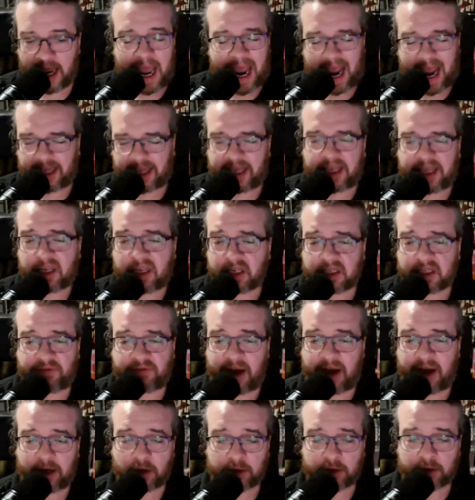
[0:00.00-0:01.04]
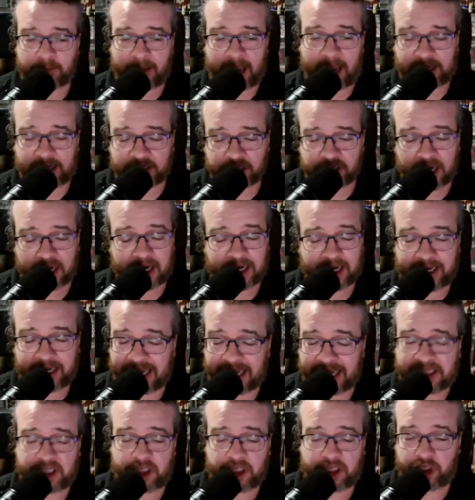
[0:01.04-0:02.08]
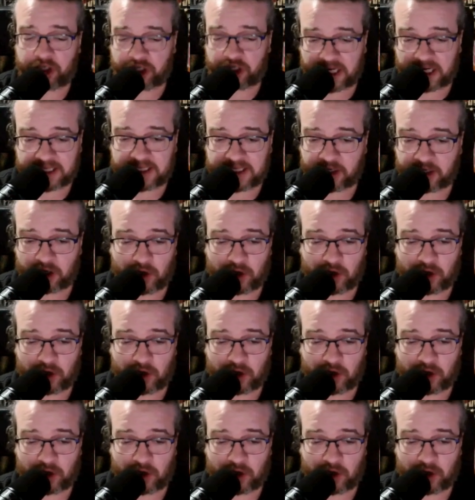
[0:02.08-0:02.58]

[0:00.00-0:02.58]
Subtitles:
And then his finals match against Justin,